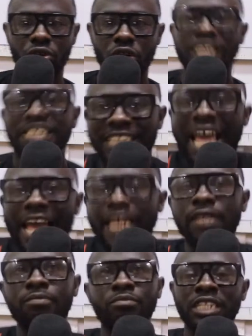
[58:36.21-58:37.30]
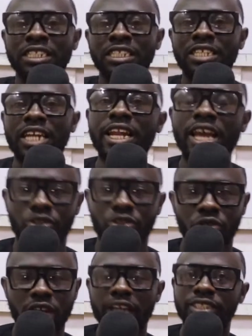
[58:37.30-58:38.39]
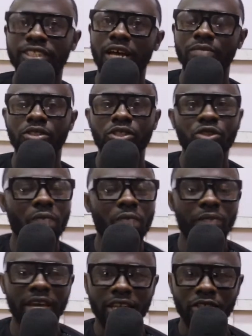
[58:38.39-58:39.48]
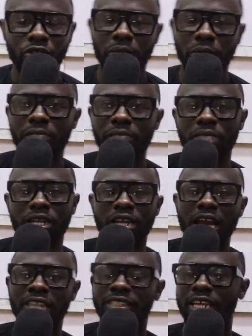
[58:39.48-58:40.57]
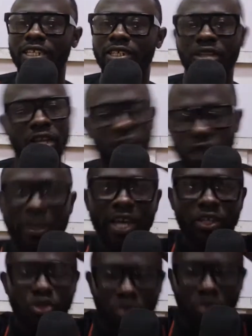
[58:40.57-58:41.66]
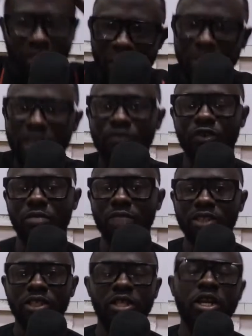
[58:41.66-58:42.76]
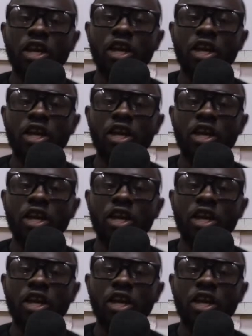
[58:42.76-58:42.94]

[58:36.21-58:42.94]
Then, three days to the exams, you are beginning to burn midnight candle. You are beginning to cram information.